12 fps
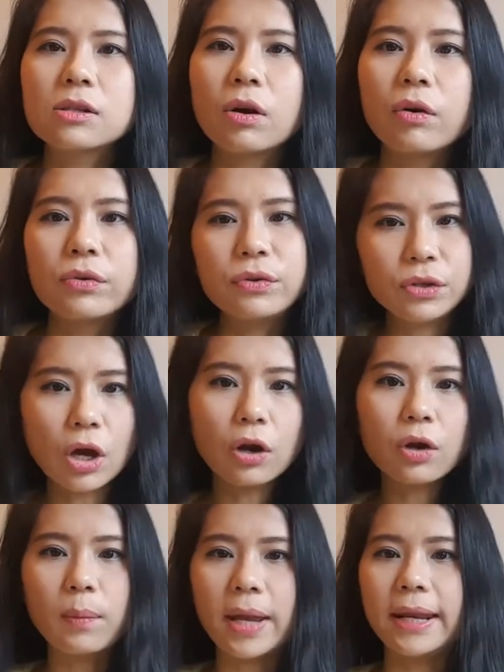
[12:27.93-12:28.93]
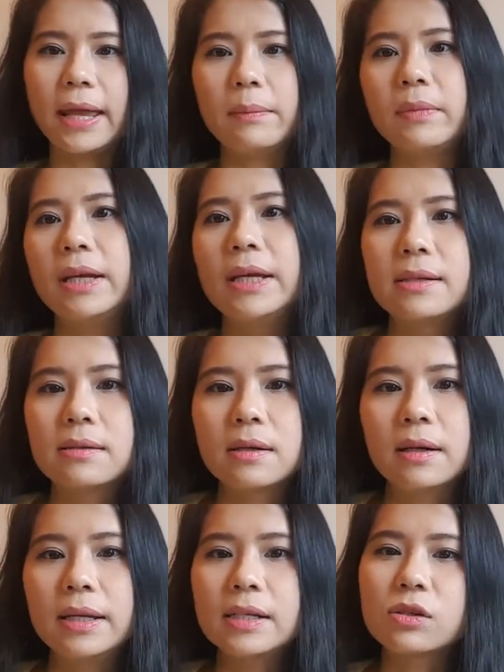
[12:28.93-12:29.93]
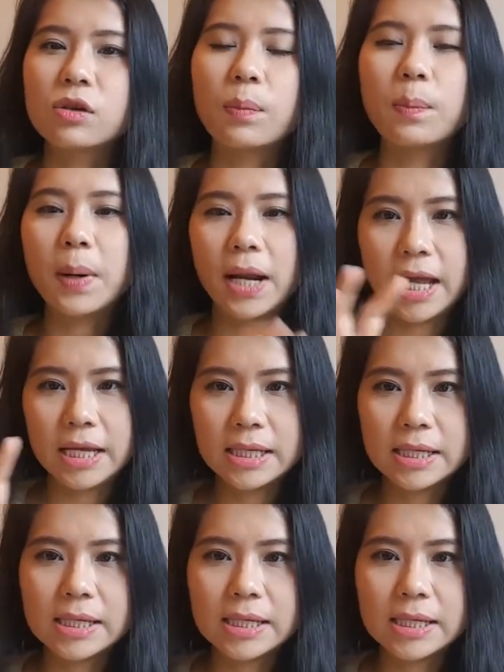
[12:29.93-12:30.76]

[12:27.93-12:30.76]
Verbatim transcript: So your domain name is a little plate